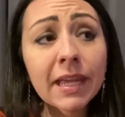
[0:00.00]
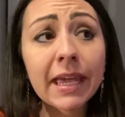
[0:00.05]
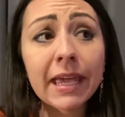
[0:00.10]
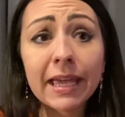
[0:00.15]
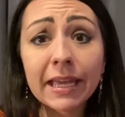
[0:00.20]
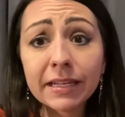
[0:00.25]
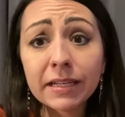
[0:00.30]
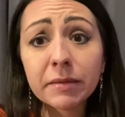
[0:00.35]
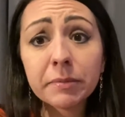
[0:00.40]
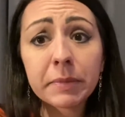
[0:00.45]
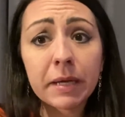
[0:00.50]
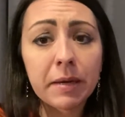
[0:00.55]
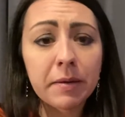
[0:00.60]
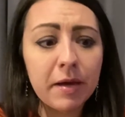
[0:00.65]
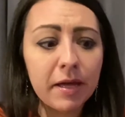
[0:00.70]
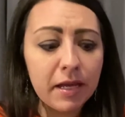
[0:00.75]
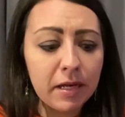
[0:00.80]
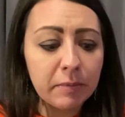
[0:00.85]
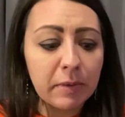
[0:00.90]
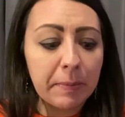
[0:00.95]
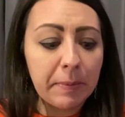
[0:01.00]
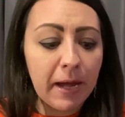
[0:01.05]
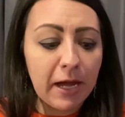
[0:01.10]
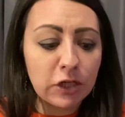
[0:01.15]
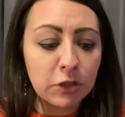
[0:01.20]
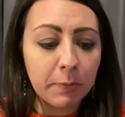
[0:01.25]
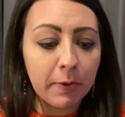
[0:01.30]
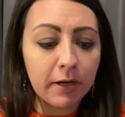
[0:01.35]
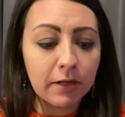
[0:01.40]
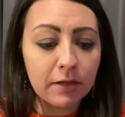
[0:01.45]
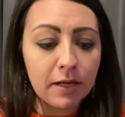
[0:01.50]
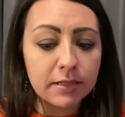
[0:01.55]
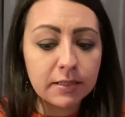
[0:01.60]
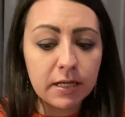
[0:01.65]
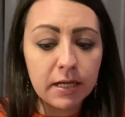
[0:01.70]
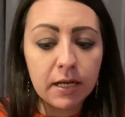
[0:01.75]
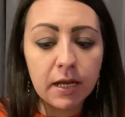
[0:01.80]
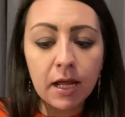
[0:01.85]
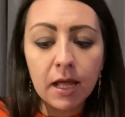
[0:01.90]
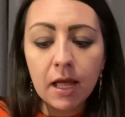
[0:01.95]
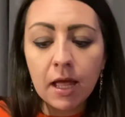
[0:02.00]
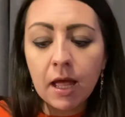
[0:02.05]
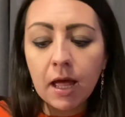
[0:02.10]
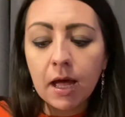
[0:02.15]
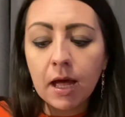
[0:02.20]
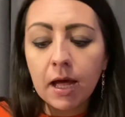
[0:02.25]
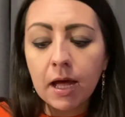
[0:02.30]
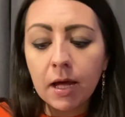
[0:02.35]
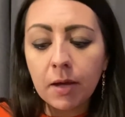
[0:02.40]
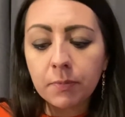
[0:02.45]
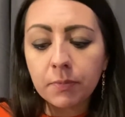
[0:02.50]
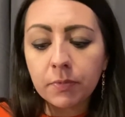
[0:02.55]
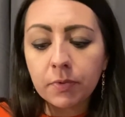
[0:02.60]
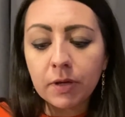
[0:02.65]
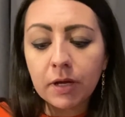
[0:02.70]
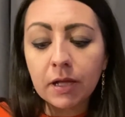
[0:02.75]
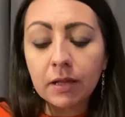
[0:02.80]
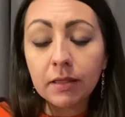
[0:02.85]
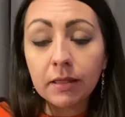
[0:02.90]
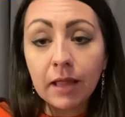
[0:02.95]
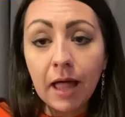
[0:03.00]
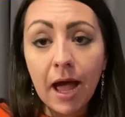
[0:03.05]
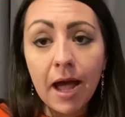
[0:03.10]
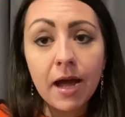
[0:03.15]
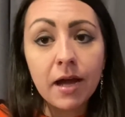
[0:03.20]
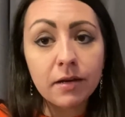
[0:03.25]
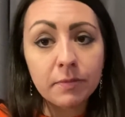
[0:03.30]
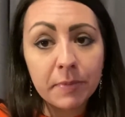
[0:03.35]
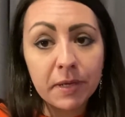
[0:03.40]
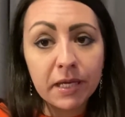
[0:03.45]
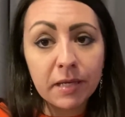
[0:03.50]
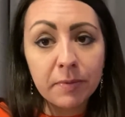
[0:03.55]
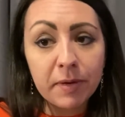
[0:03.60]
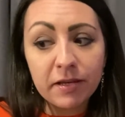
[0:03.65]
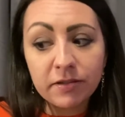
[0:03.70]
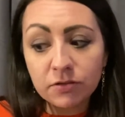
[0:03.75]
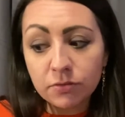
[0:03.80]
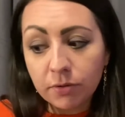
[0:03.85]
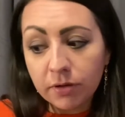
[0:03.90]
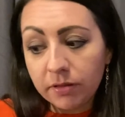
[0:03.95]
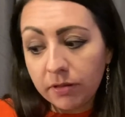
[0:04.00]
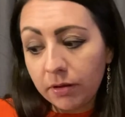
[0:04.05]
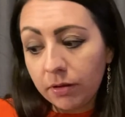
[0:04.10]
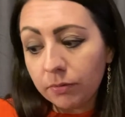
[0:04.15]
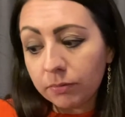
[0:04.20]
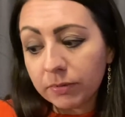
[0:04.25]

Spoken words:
And in my Poshmark closet, a lot on my eBay store though.